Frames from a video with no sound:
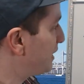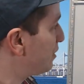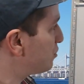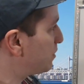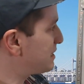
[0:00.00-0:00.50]

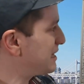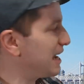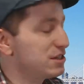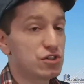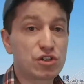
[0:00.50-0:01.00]
here you could
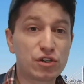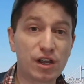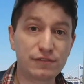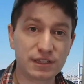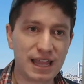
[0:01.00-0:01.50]
say to turn
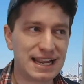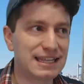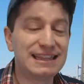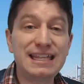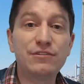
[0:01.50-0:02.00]
off the light
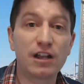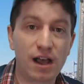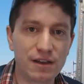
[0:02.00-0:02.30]
and leave it off.